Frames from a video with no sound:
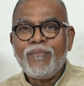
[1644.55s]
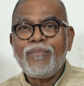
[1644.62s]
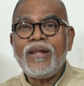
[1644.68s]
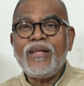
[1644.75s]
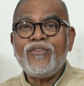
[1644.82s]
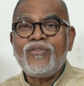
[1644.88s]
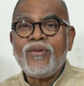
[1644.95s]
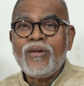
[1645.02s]

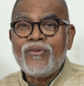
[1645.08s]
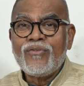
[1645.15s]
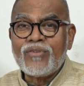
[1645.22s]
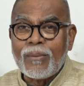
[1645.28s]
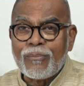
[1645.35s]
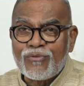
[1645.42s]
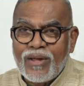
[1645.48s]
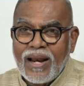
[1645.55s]
please
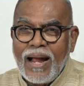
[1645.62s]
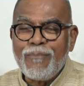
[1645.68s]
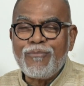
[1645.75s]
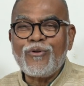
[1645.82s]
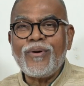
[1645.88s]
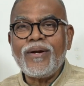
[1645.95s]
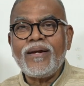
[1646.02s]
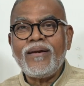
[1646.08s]

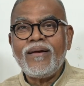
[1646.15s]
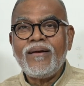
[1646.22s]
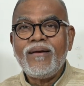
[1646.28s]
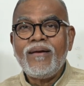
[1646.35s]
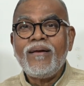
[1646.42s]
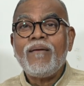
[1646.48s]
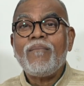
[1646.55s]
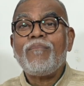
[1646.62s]
subscribe to it,
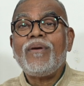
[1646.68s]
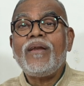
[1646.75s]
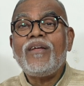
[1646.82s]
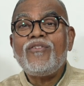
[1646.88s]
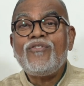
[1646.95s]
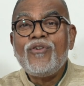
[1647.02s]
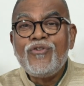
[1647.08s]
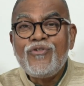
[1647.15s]

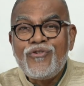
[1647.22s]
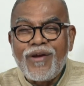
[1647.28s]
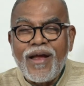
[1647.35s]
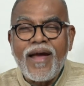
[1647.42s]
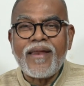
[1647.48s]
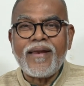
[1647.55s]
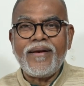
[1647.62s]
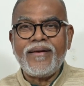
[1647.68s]
please
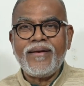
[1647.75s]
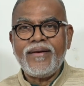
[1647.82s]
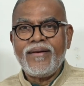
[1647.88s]
share it.